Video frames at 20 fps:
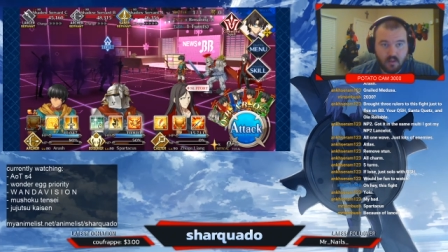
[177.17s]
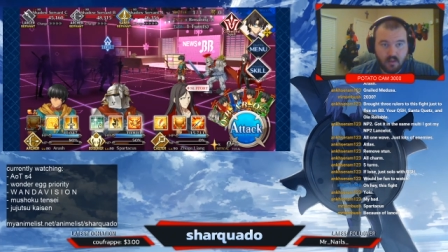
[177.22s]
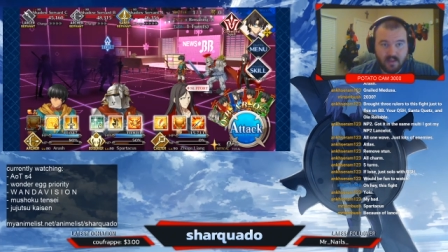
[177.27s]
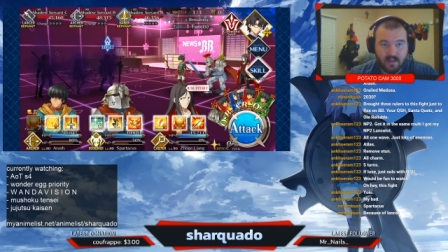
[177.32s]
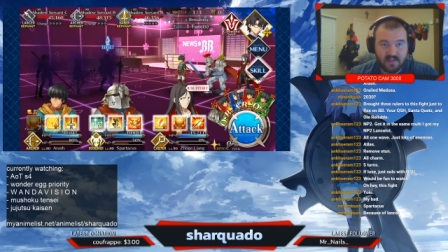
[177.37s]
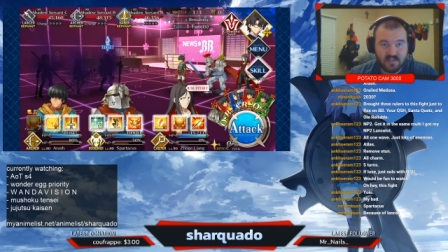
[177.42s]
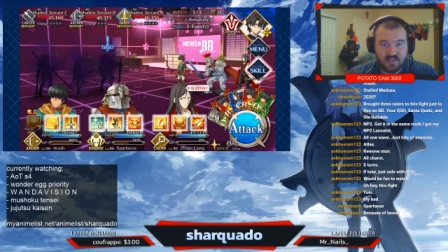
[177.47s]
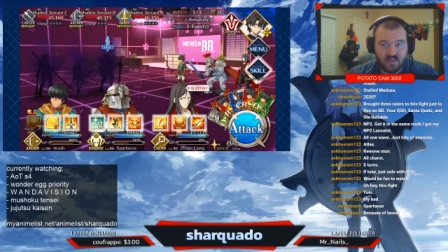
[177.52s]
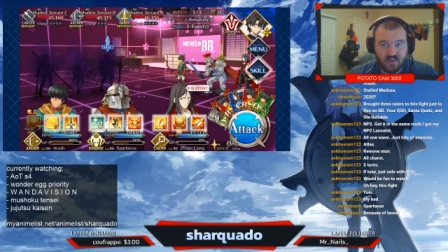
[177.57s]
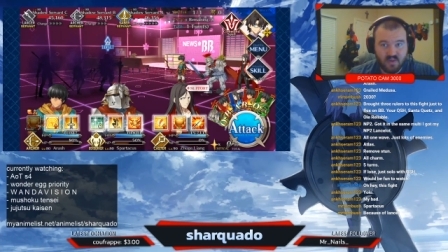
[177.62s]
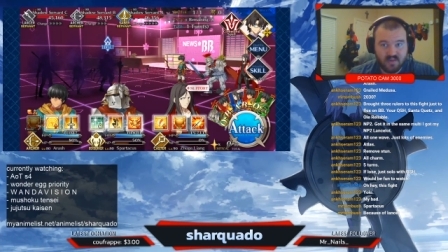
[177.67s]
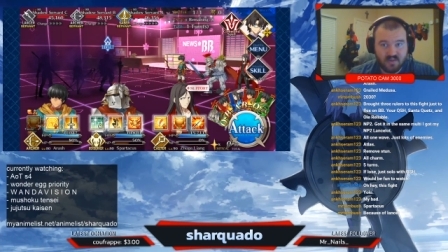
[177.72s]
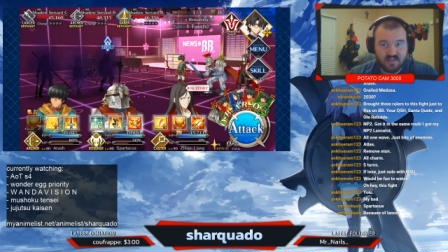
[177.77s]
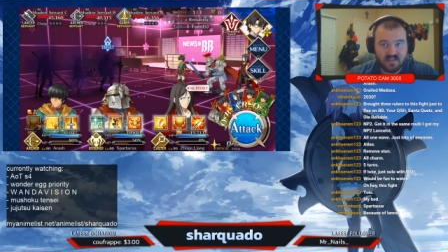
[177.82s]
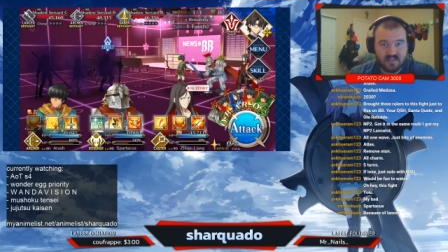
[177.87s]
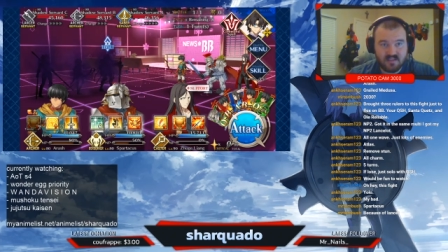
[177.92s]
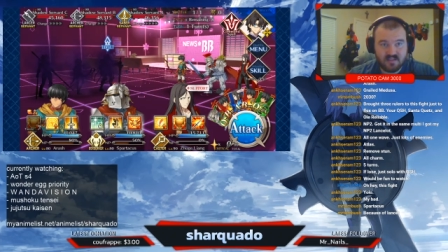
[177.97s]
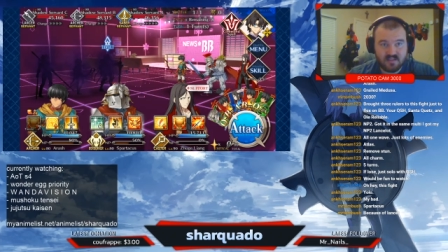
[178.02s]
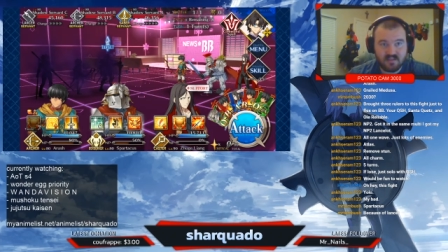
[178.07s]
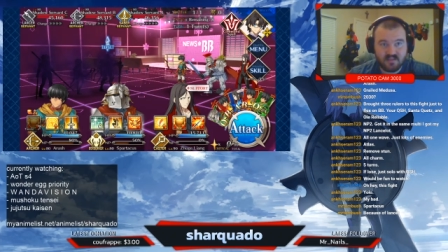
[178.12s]
as long
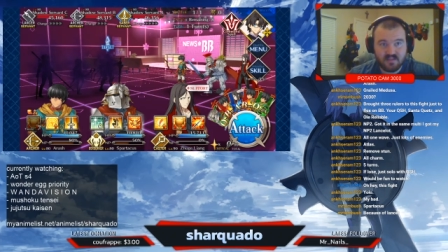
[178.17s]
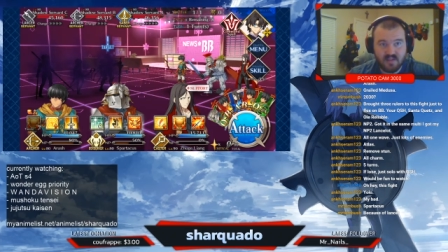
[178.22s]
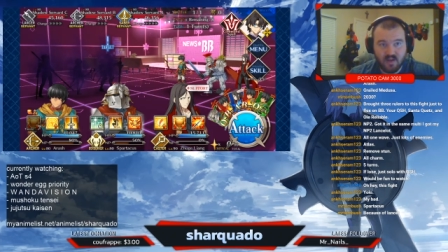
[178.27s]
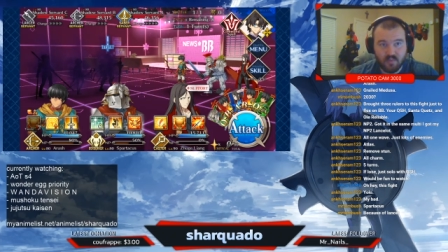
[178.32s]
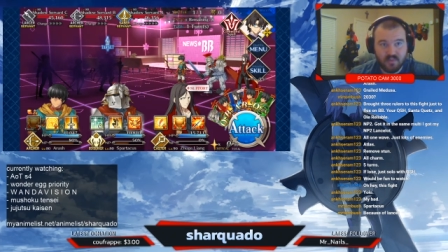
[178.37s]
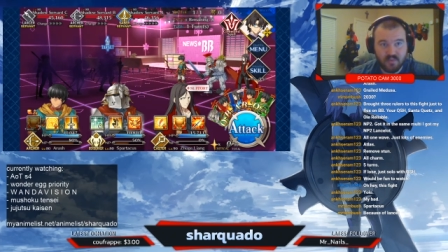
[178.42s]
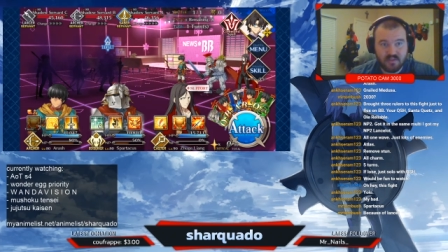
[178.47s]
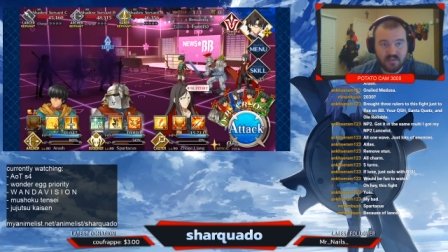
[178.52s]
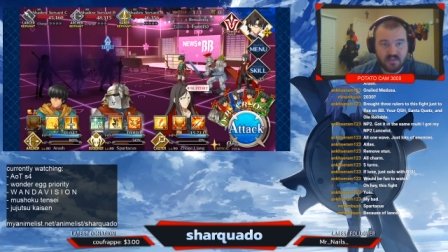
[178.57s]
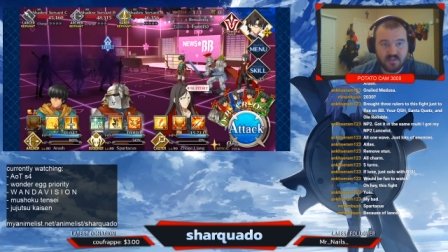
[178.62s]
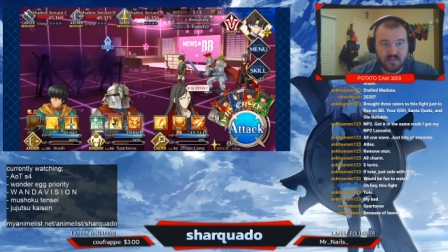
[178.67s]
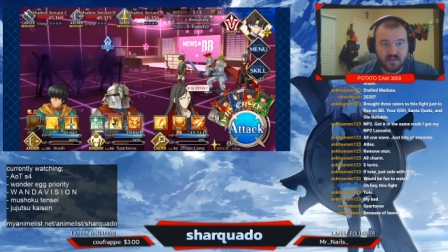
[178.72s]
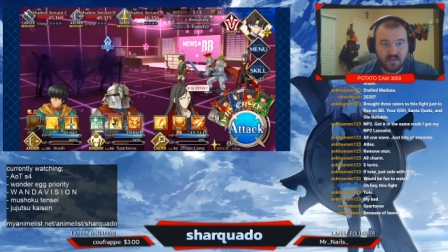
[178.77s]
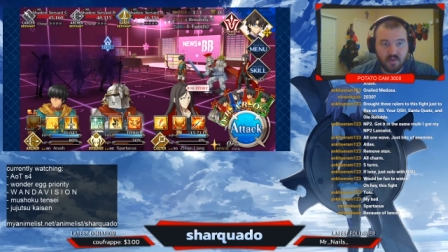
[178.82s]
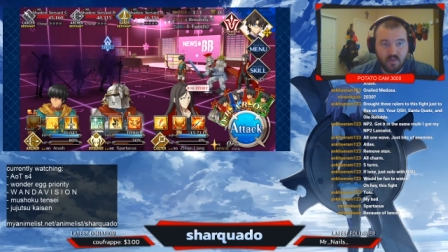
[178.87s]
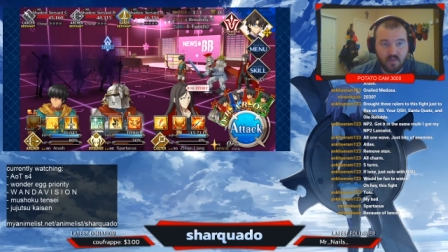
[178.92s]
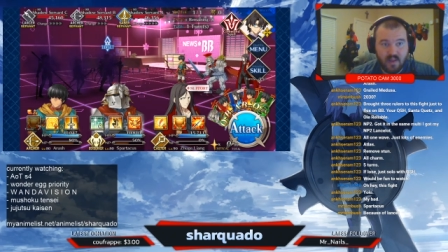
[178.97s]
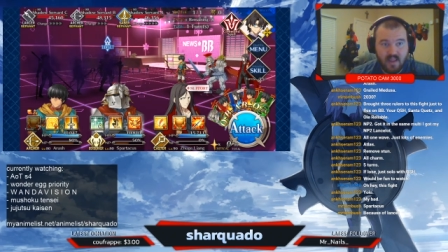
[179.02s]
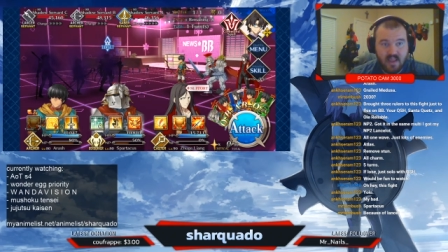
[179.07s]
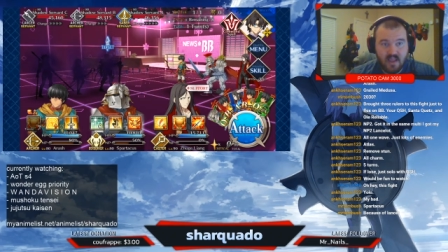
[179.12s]
as Diarmuid doesn't
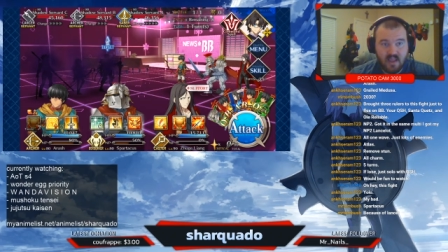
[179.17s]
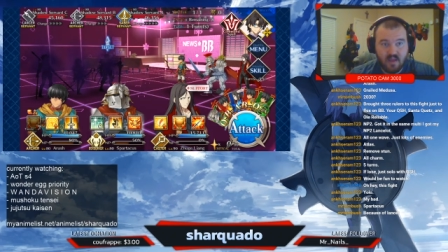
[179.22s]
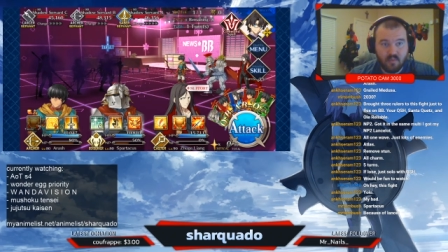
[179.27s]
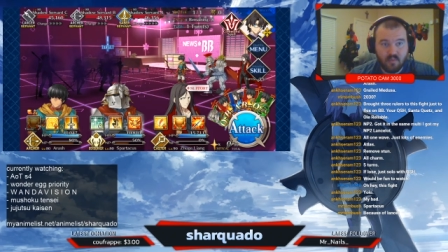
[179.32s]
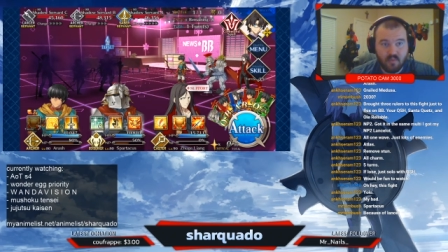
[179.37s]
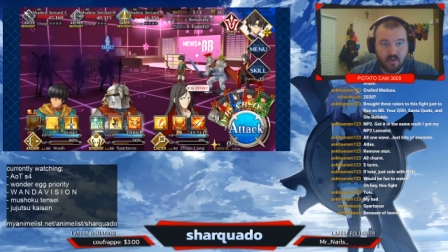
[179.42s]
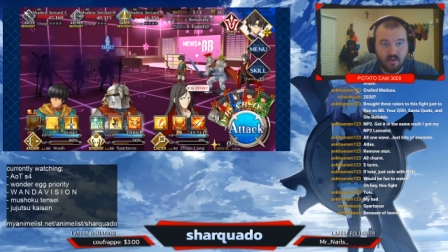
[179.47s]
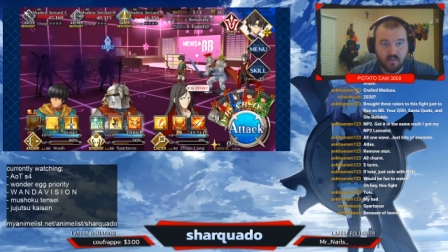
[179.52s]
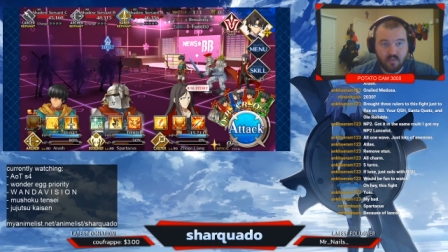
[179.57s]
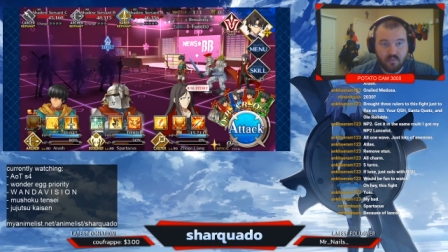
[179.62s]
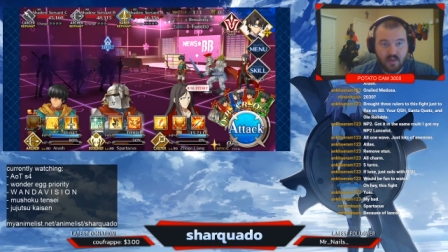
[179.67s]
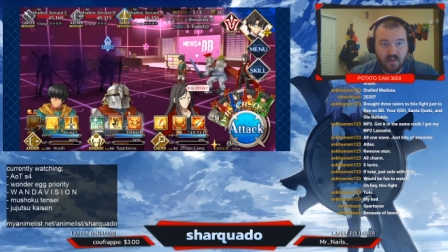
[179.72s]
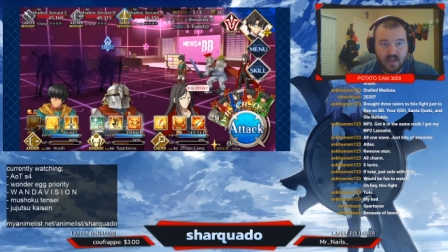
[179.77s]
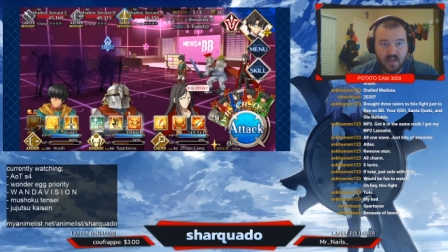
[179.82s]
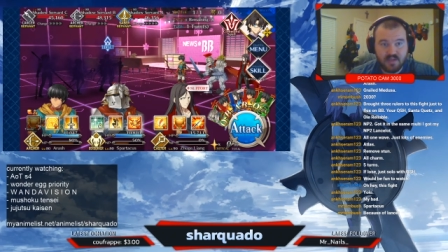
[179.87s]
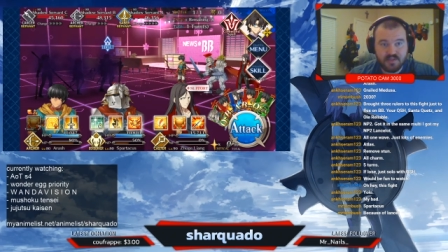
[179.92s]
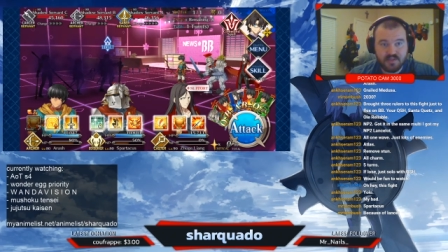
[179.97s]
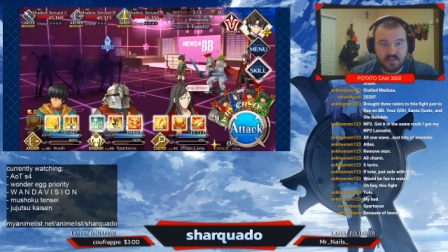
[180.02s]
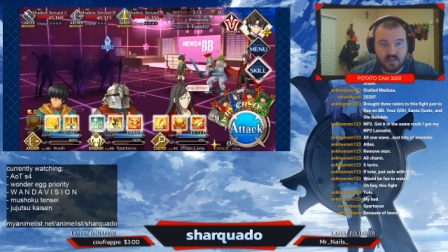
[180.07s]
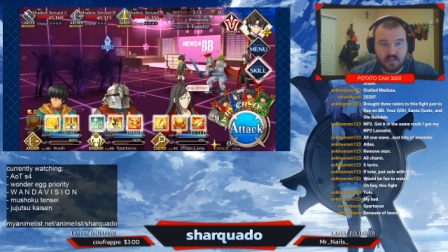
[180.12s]
go ham on
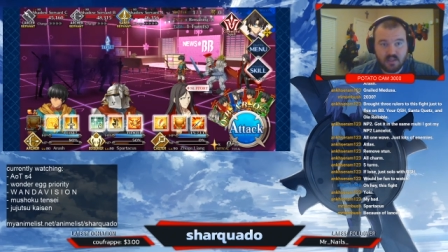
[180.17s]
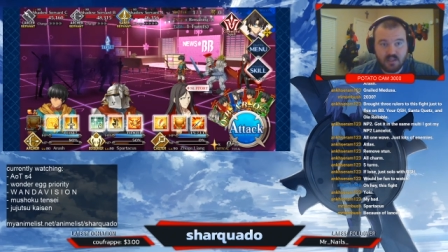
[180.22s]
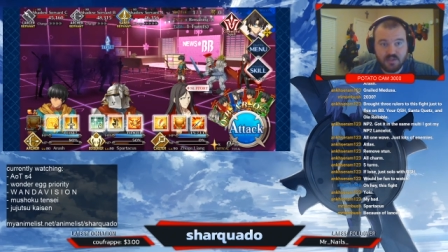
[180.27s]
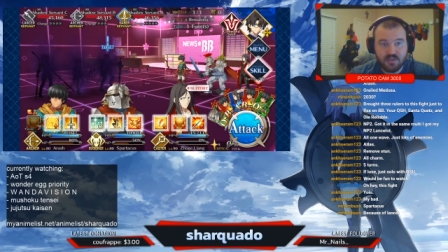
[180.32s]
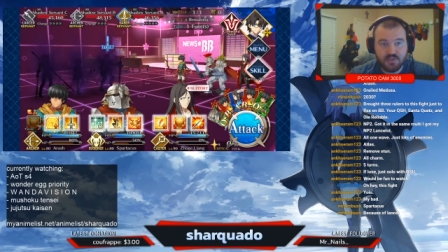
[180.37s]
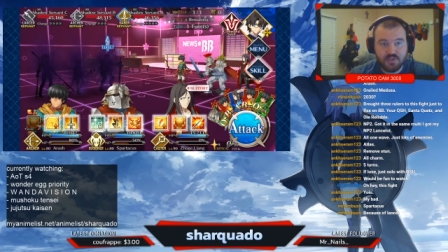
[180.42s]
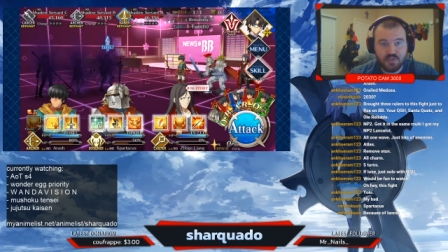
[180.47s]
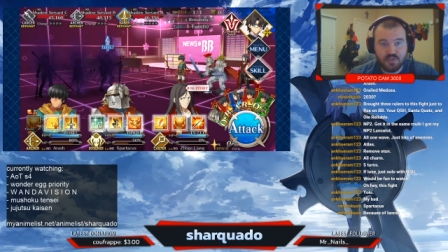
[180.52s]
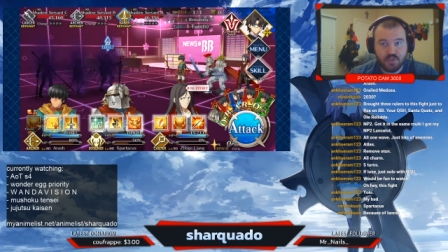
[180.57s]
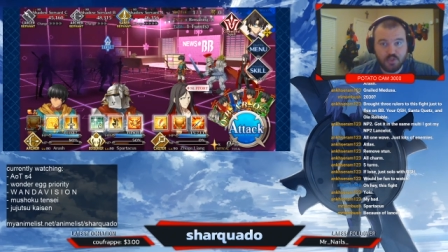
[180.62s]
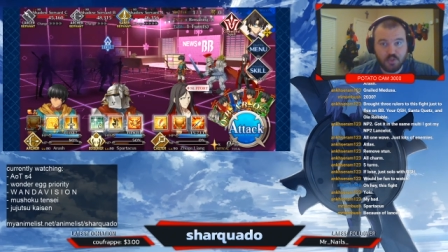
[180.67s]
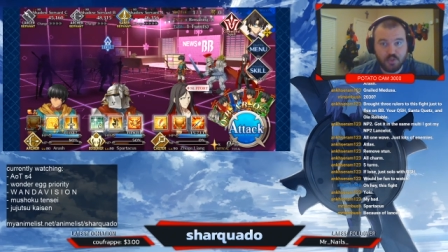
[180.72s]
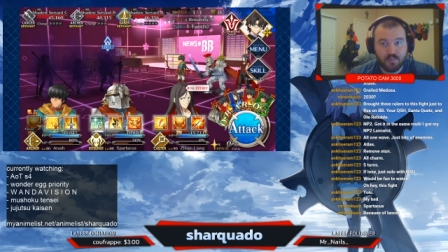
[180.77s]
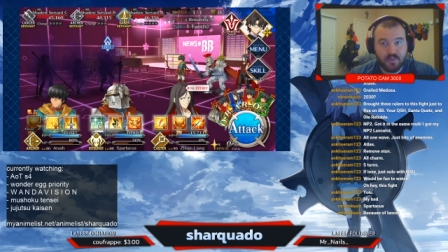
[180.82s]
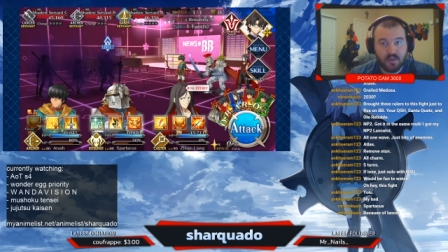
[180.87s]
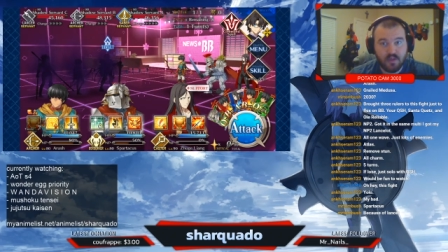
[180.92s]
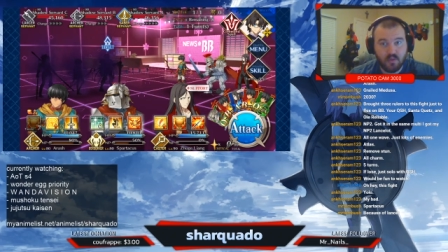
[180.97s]
Arash, he should be